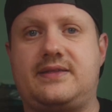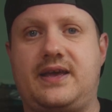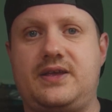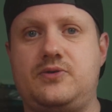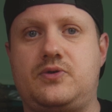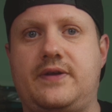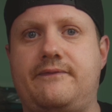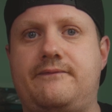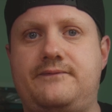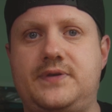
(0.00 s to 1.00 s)
that you can
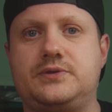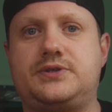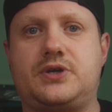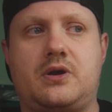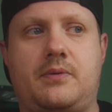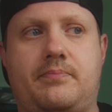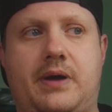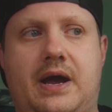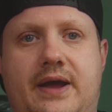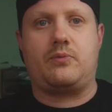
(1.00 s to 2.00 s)
filter by